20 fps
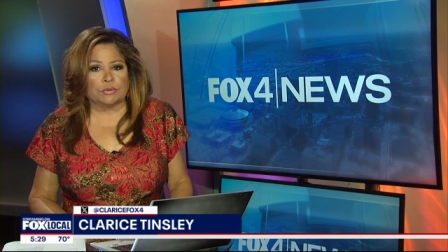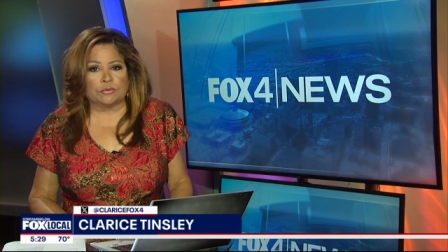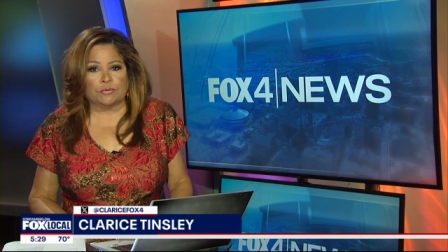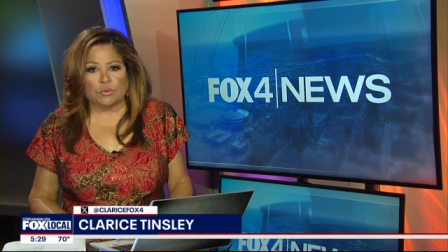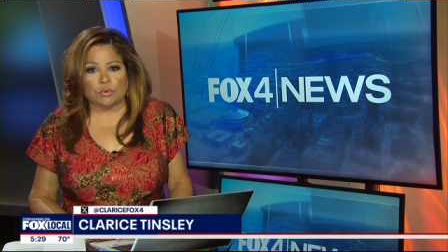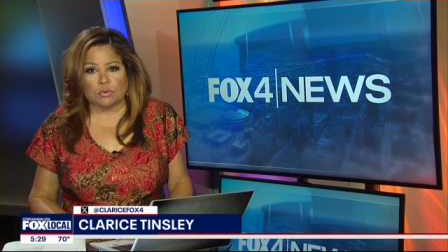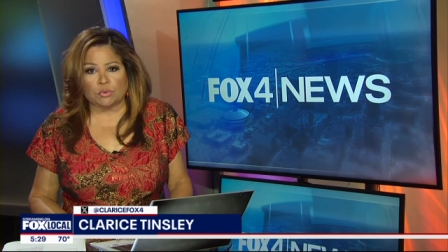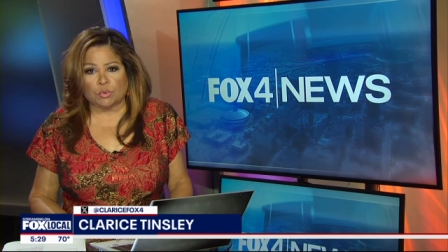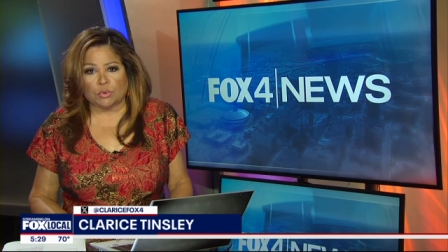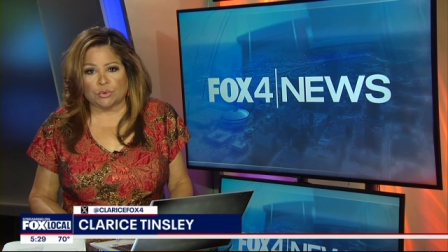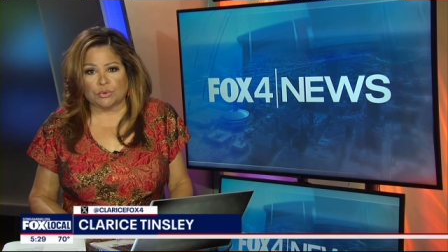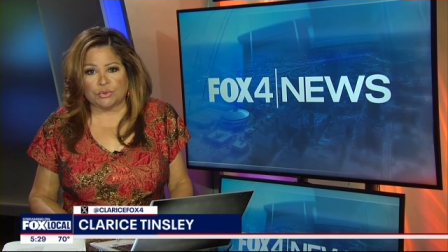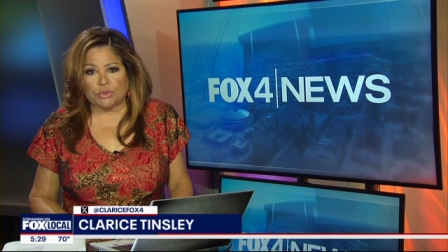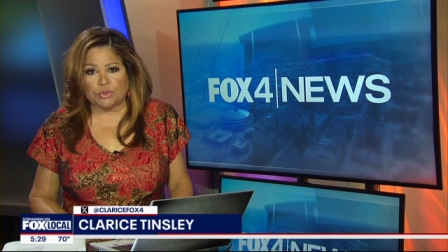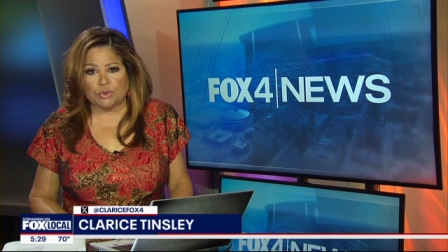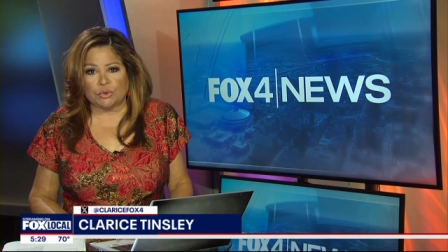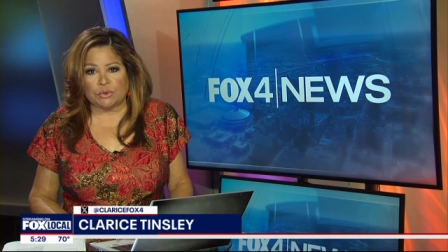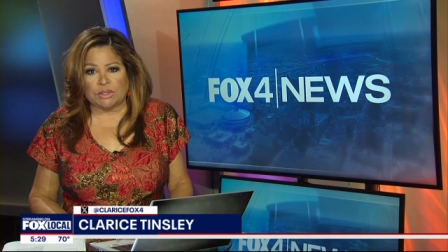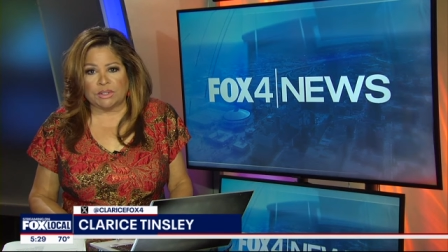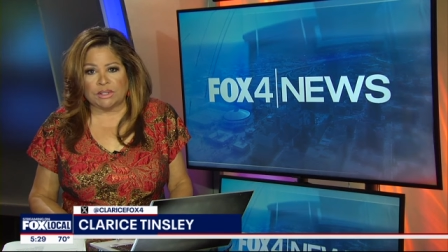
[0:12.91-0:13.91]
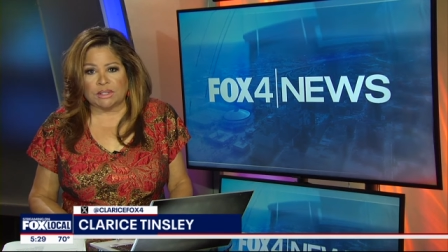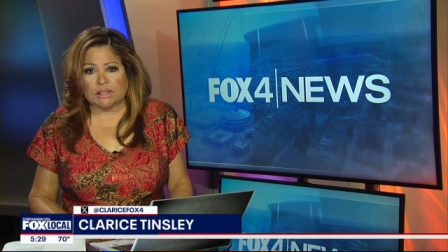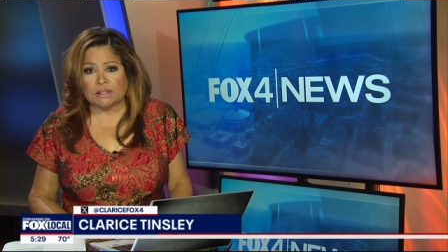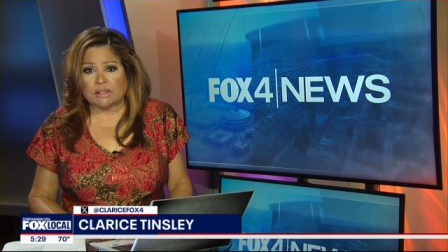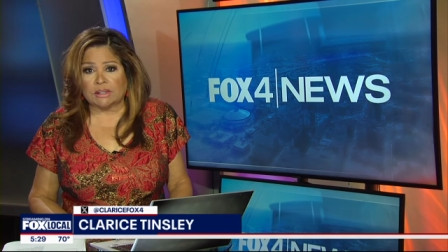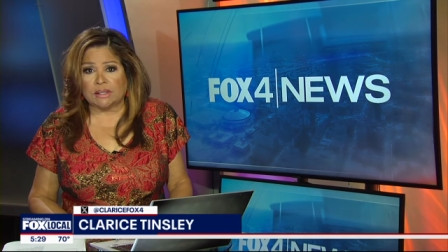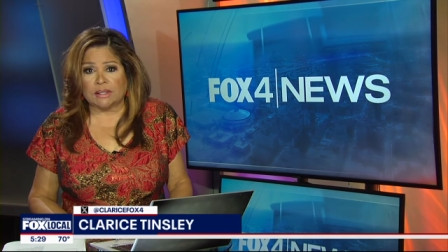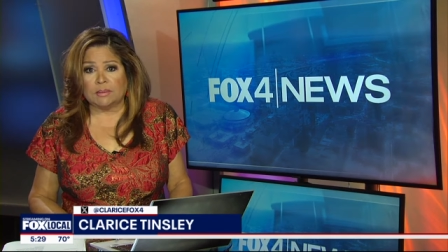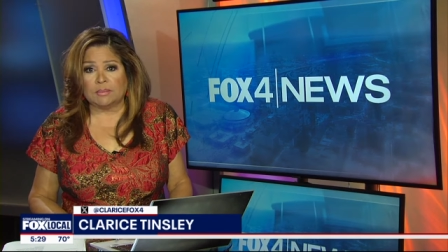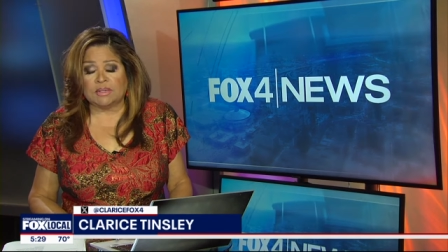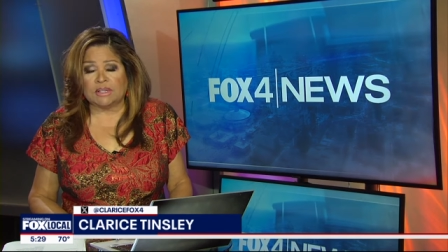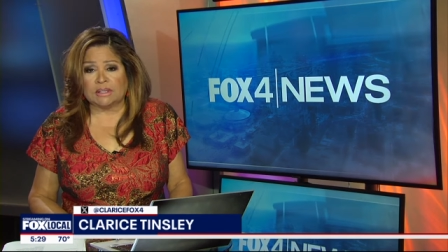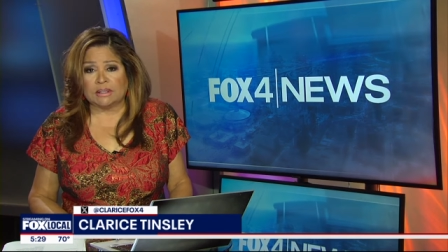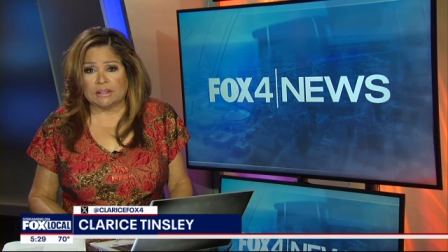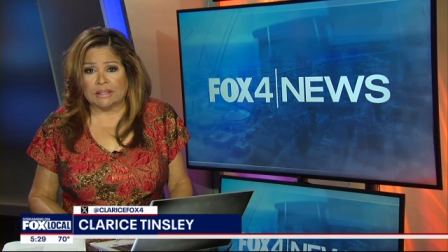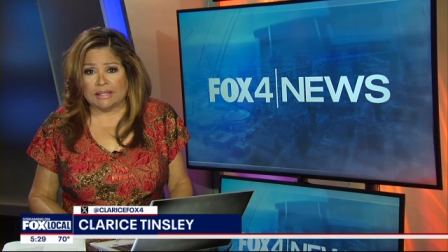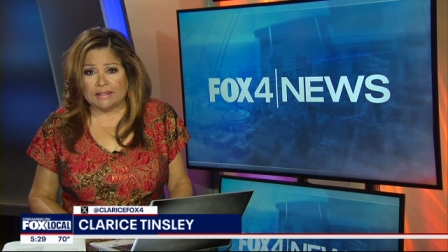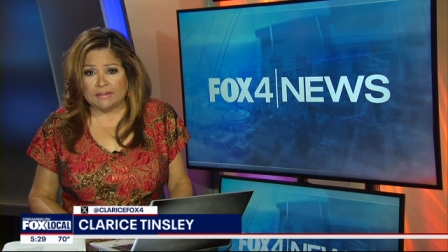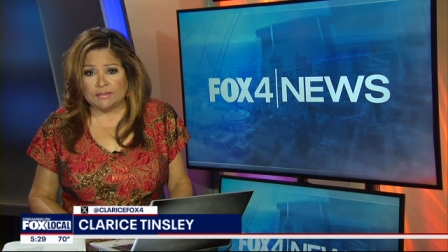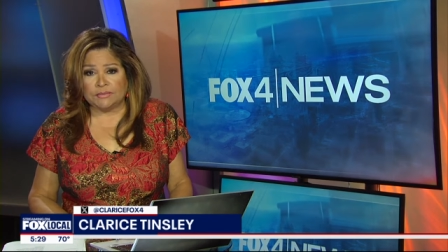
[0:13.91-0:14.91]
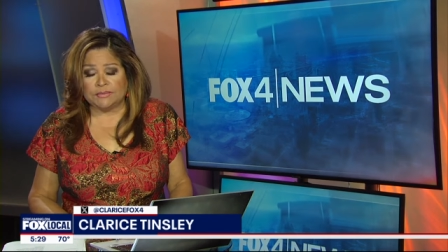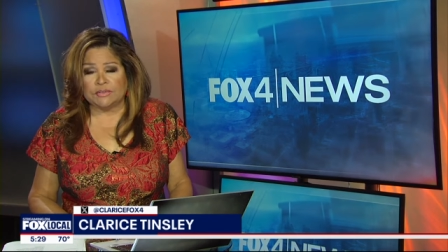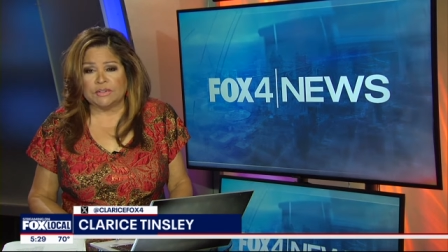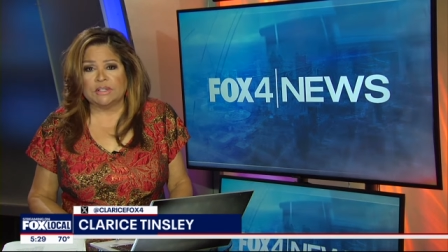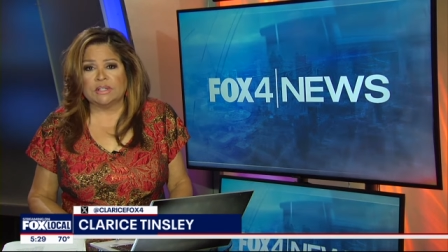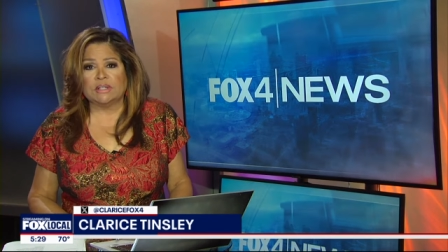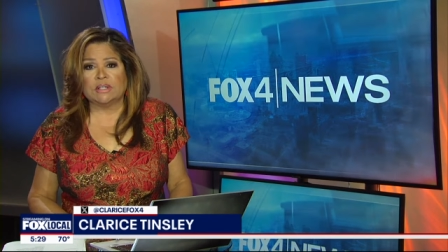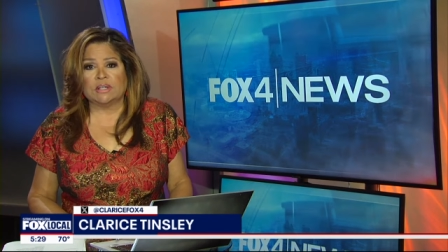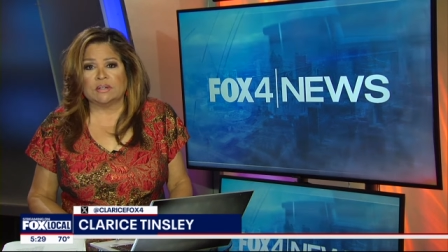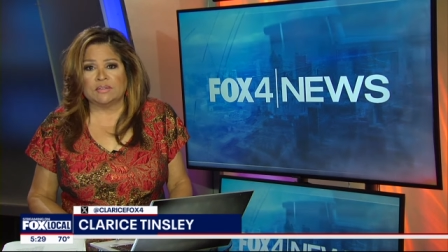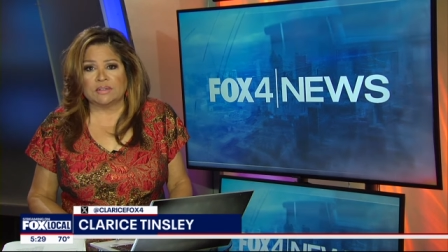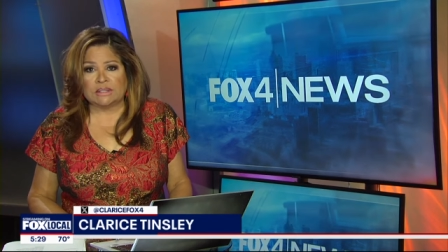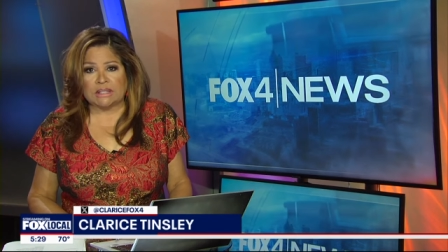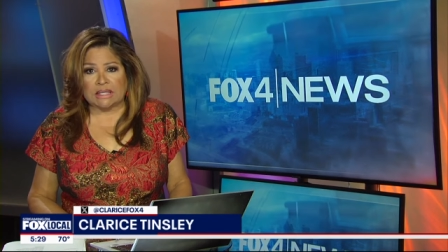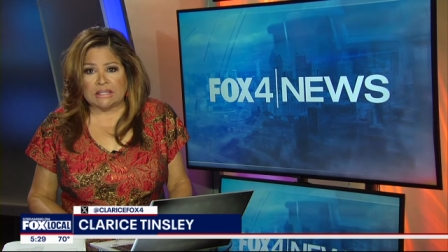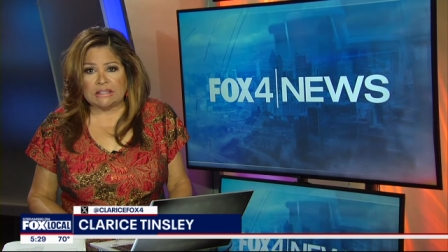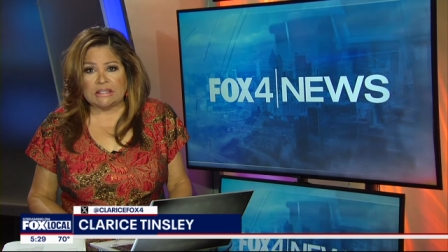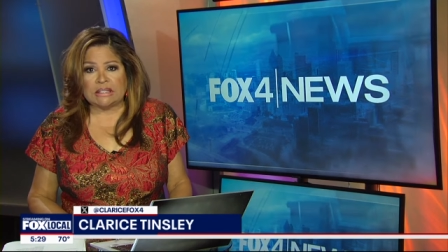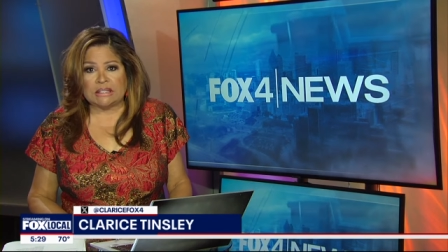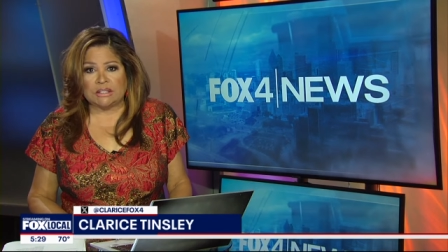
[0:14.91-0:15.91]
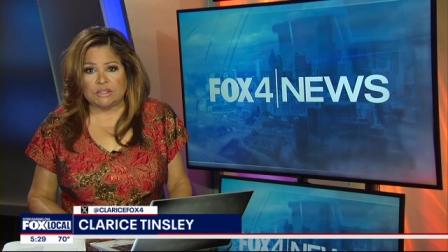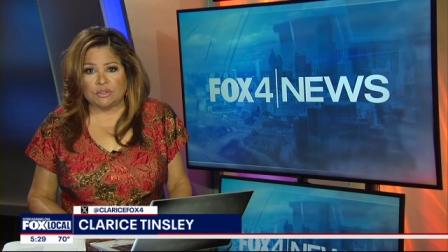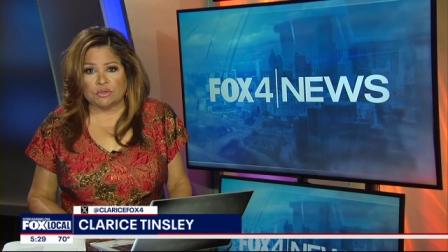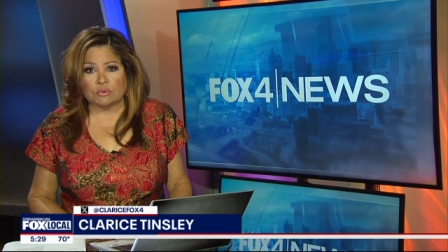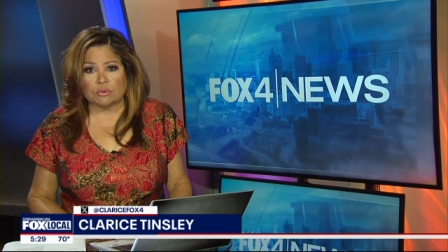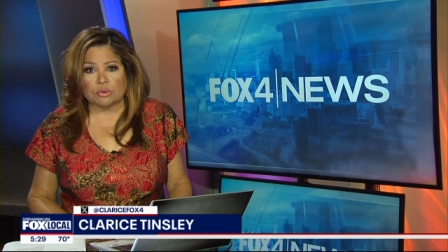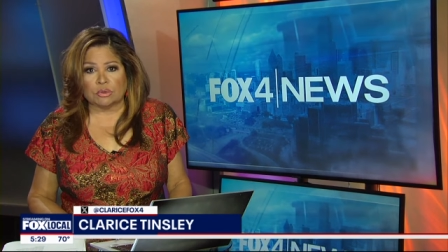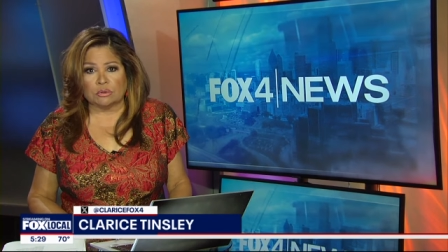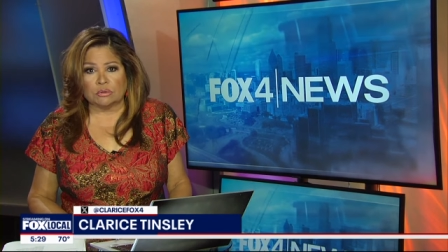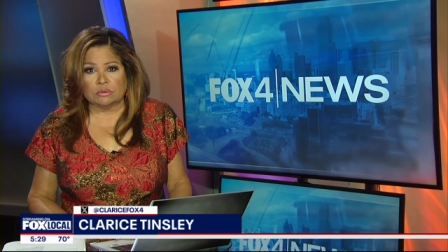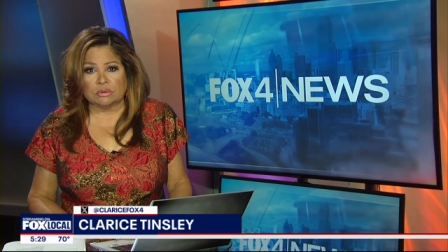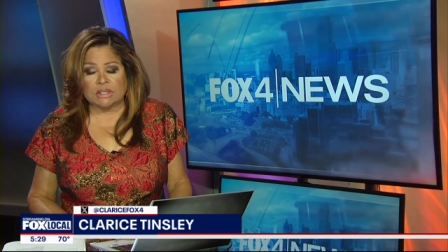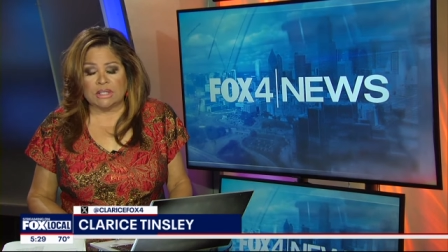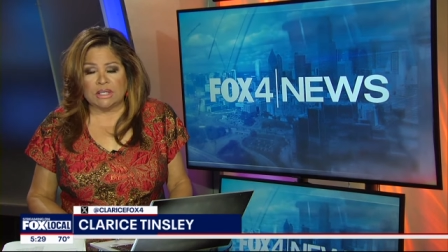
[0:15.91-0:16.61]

Fort Worth shooting that claimed the life of a 19-year-old.